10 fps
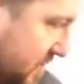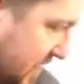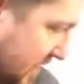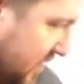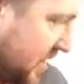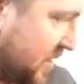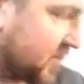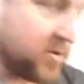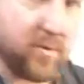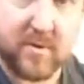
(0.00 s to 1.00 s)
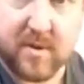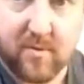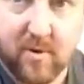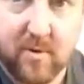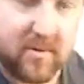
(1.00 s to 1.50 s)
mean. Got an order
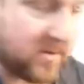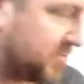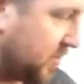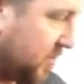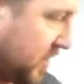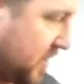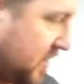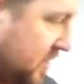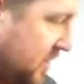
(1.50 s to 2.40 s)
through this morning,